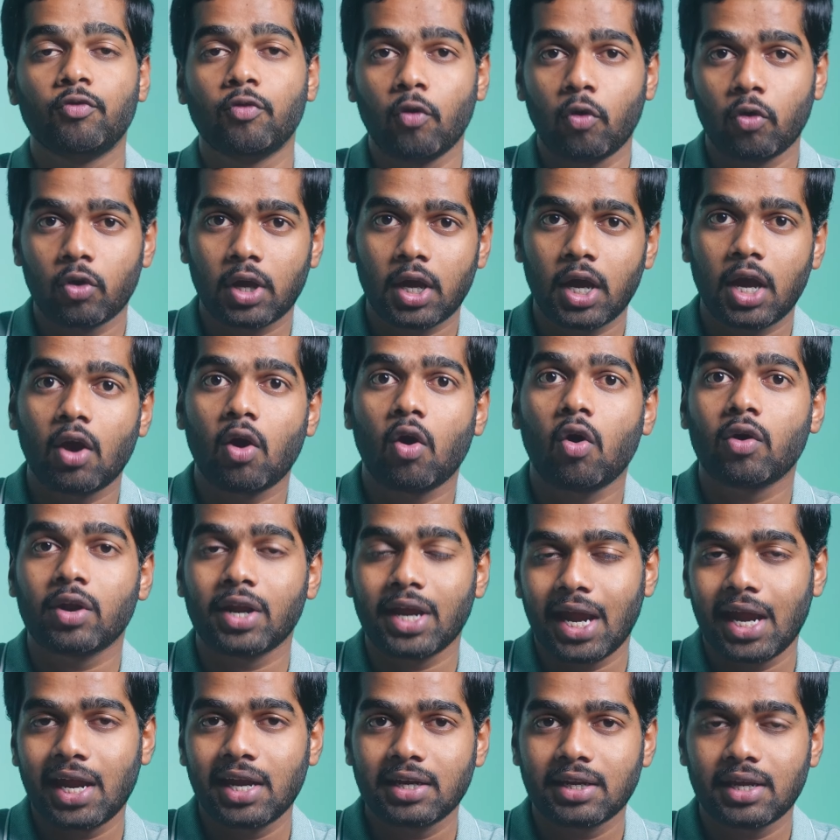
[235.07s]
4K or
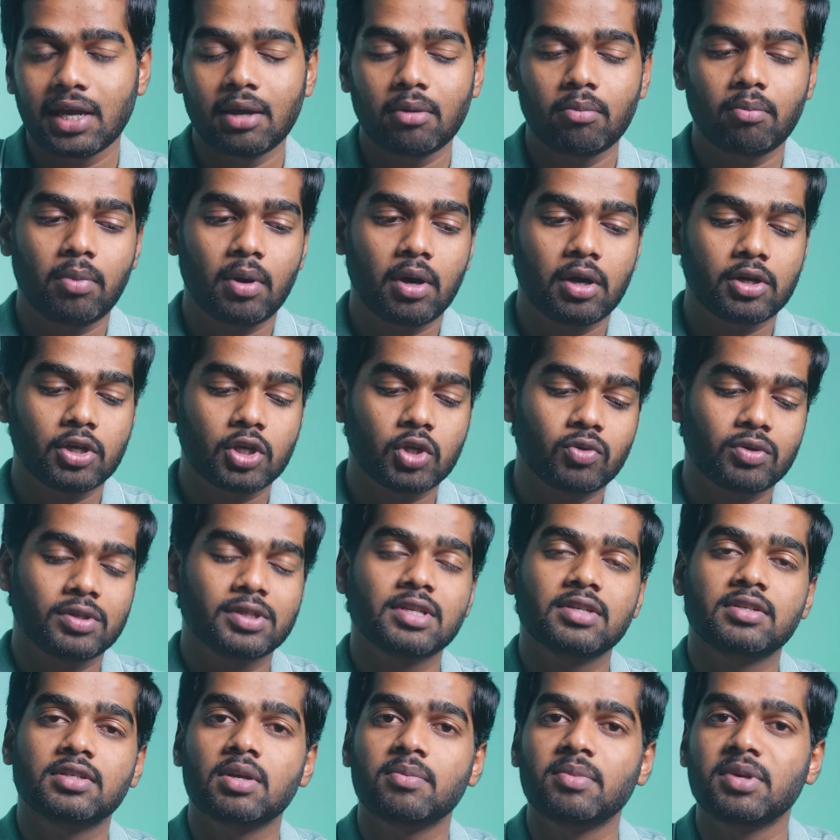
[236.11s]
8K but your
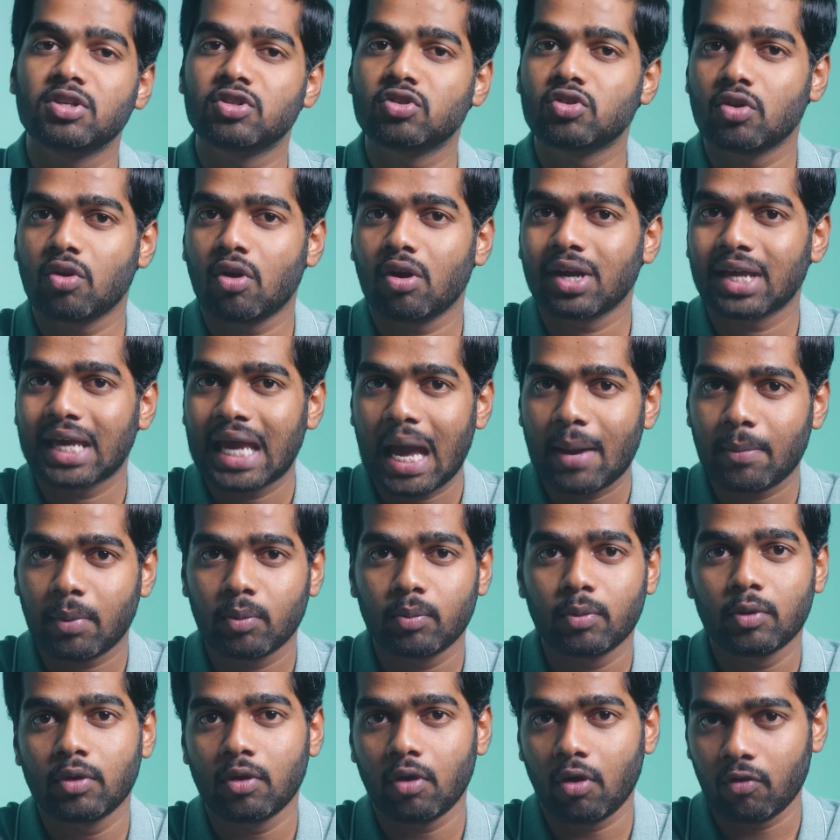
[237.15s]
system is not
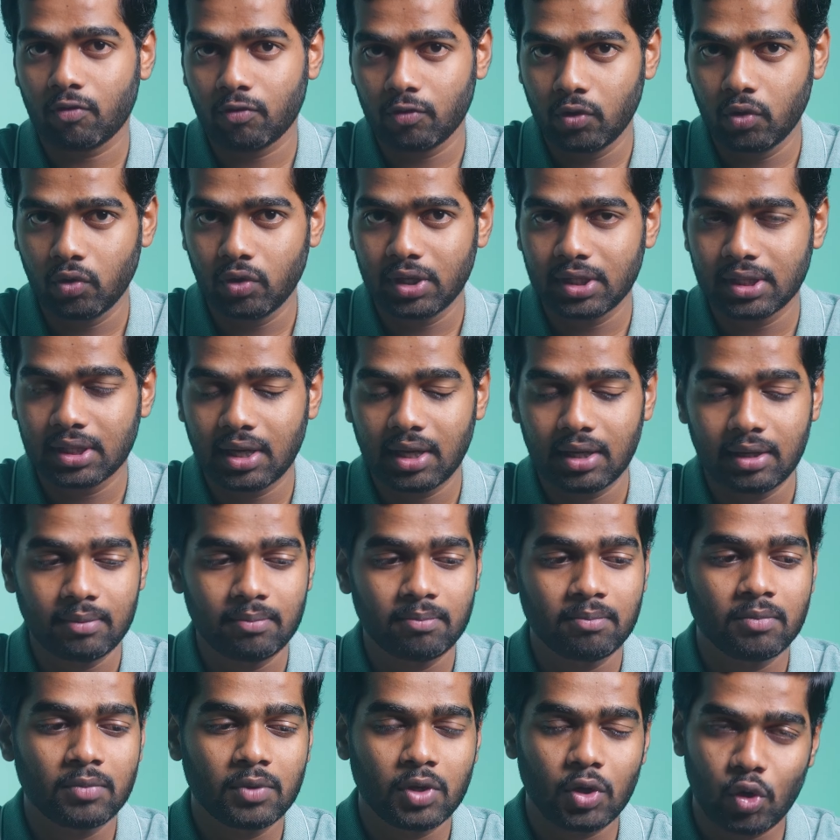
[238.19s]
capable of doing that,
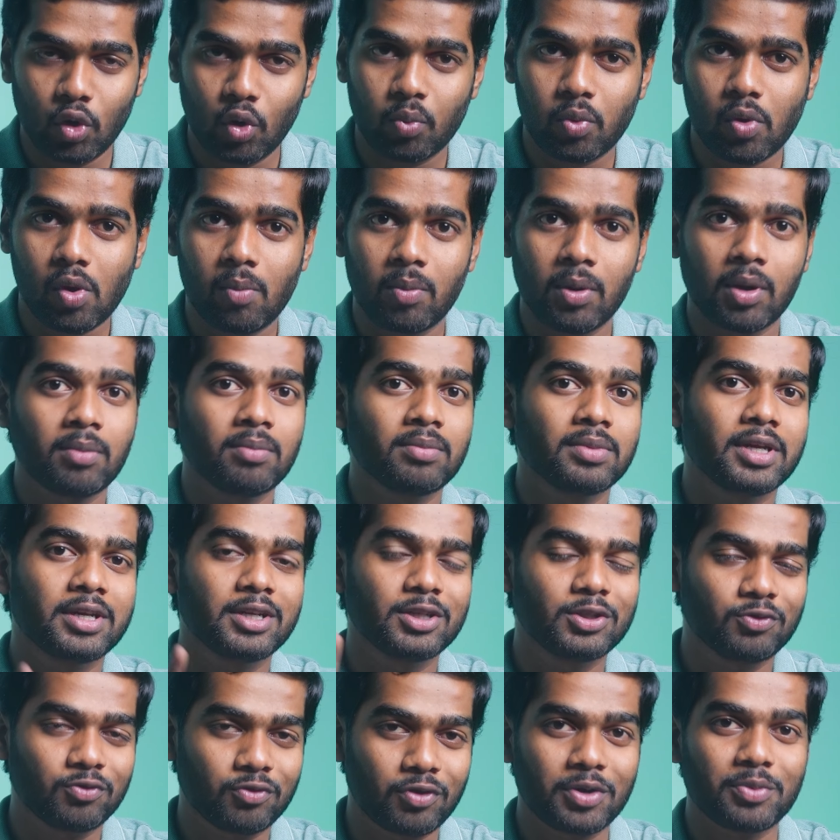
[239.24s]
no problem, there
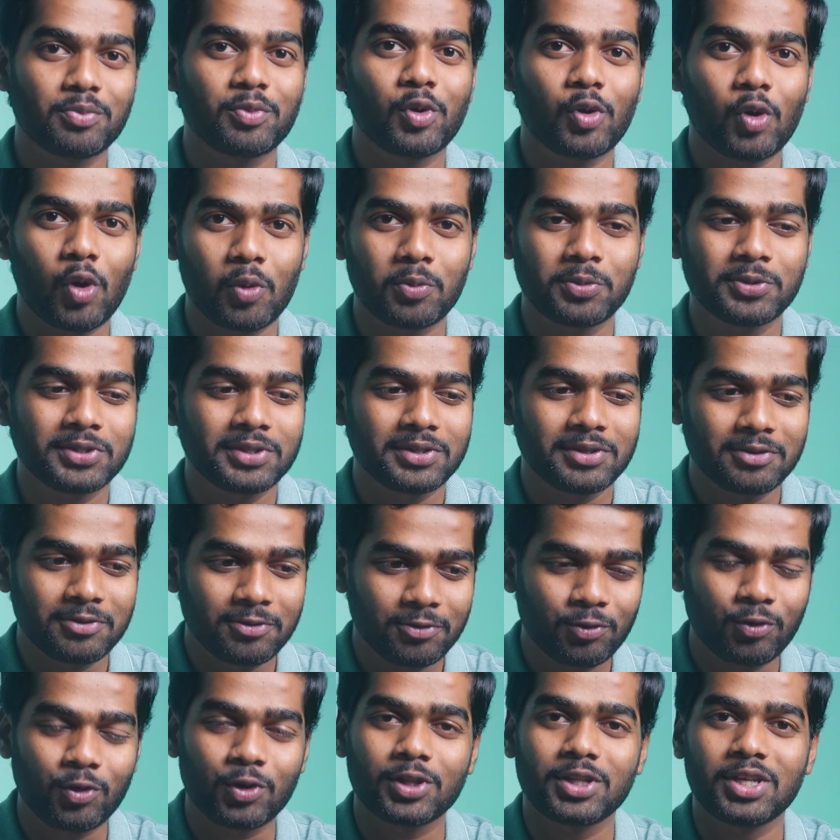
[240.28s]
is one more option
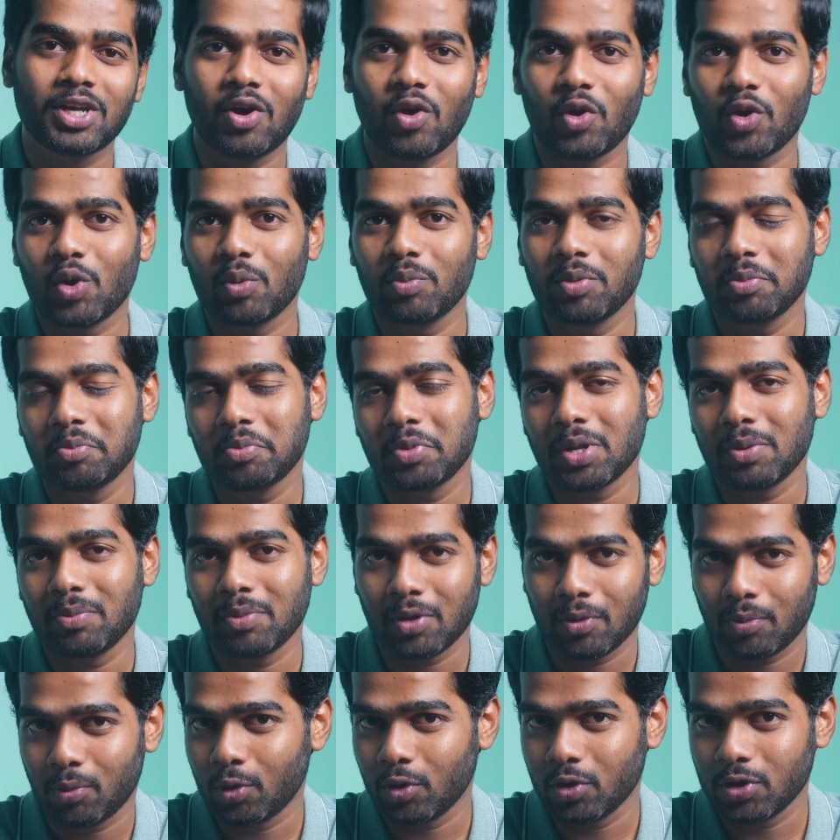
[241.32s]
for the Adobe
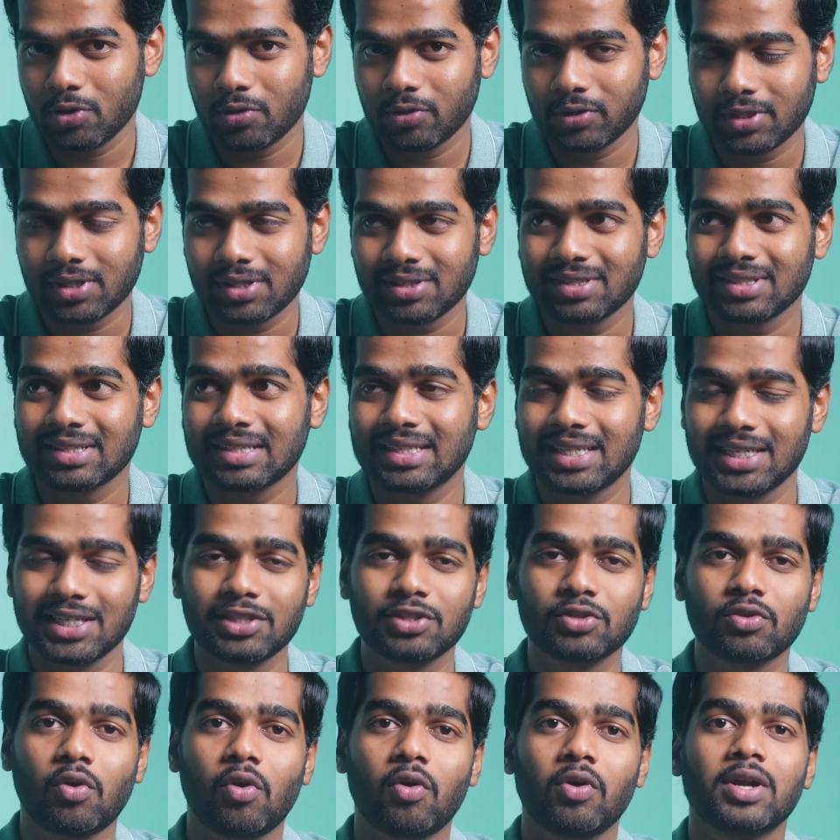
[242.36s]
Premiere Pro users, that
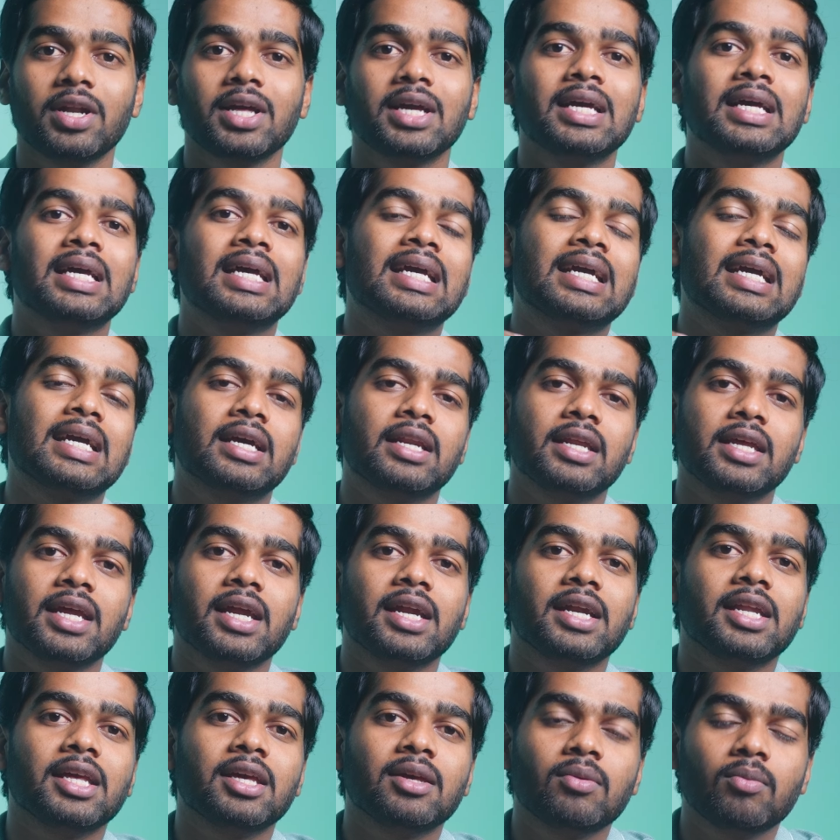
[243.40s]
is called
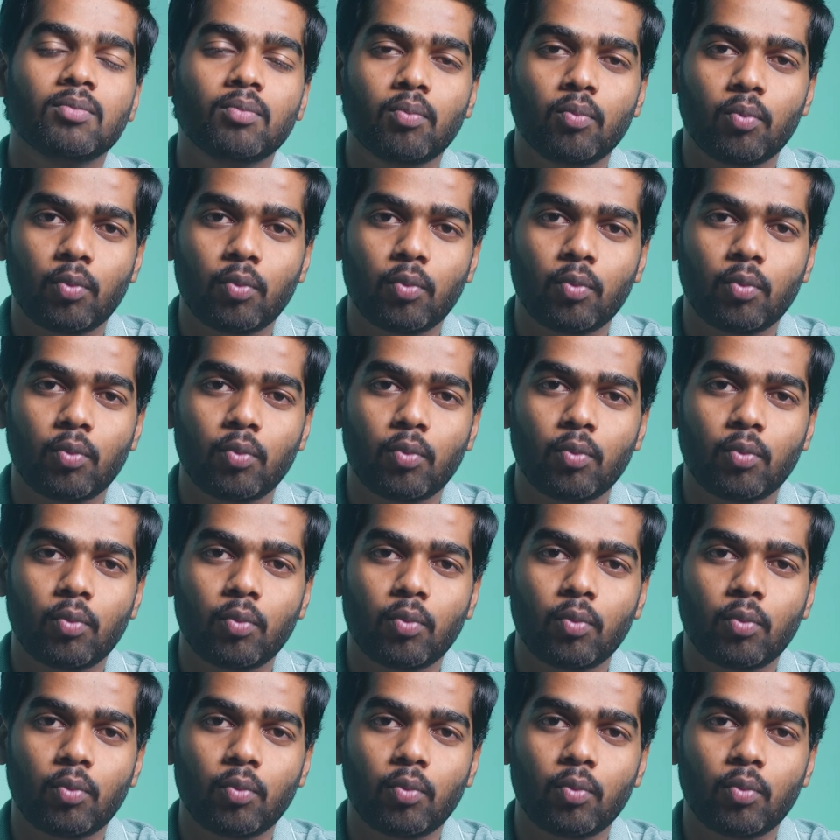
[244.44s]
creating